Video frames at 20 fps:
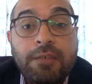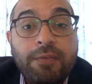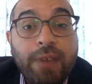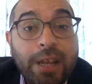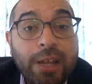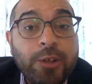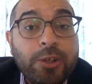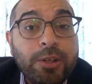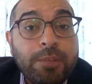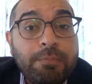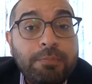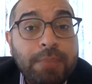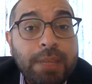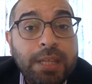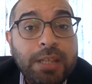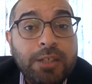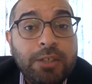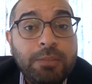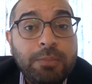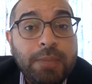fellowship
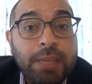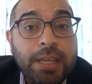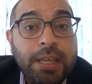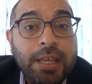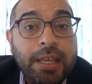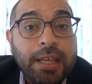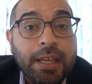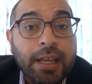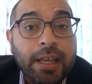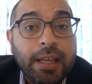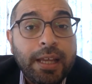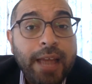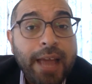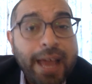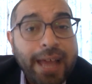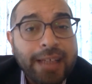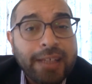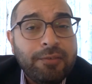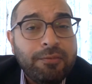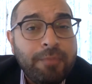means being an
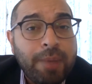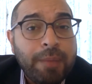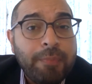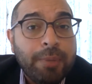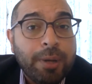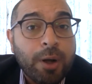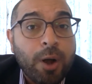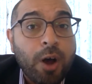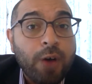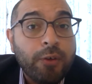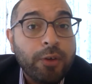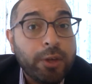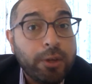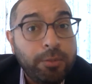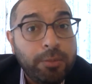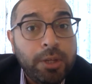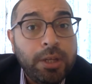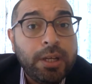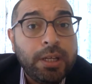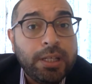active member of a
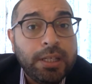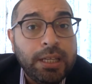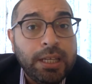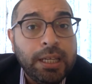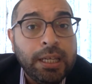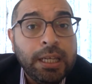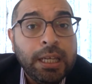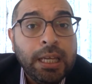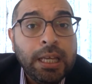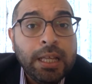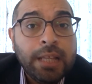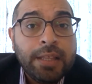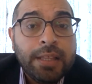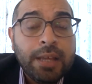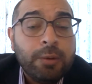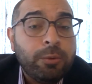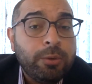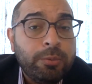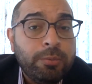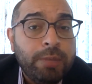community
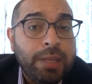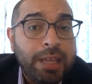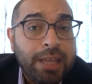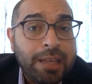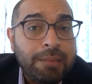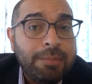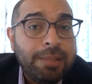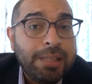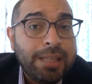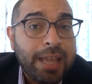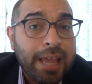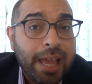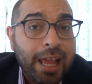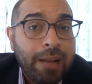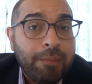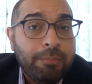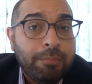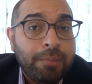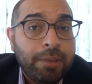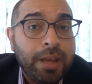that would be able to
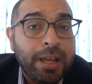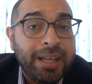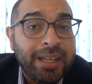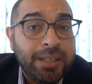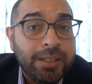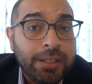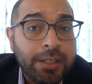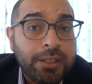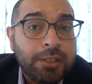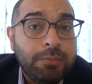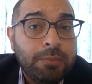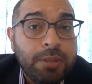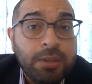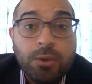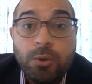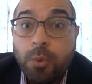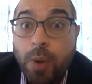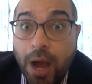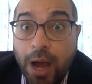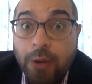help and assist me
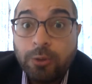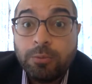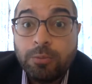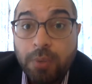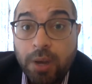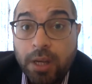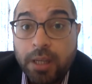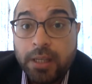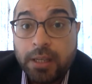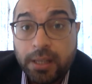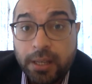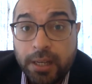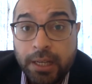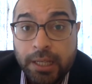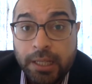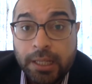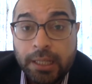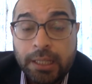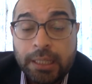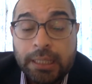throughout my career,